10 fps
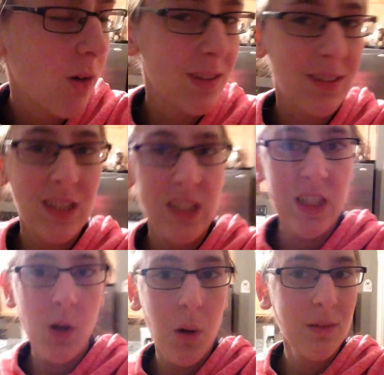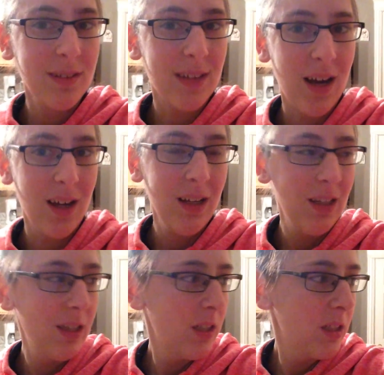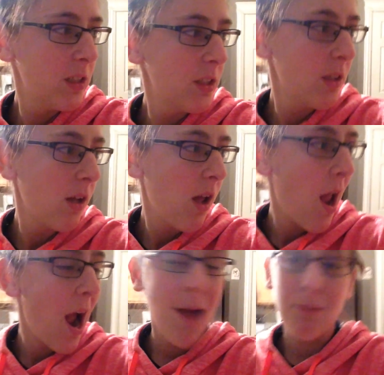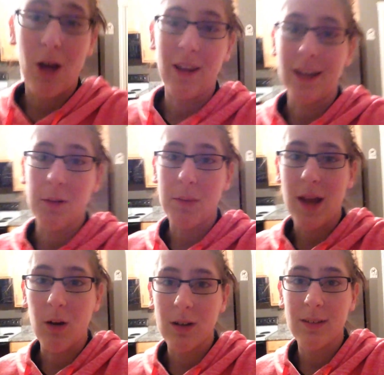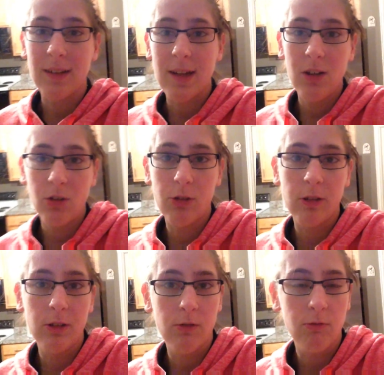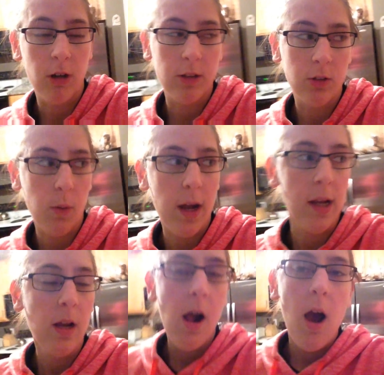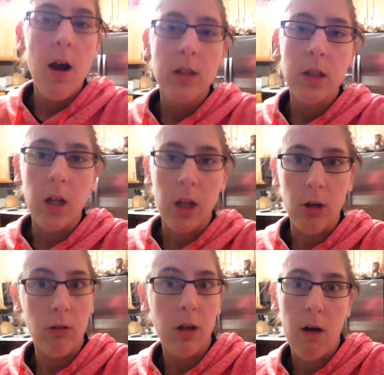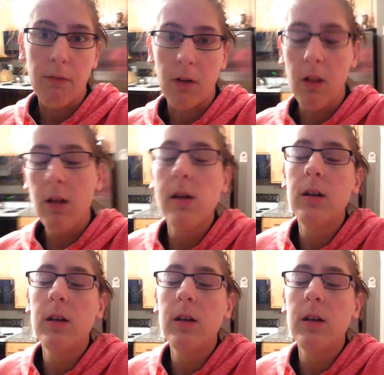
Oh, does he need more sign? I'm not letting him out because, like, he usually runs away. It's literally awful.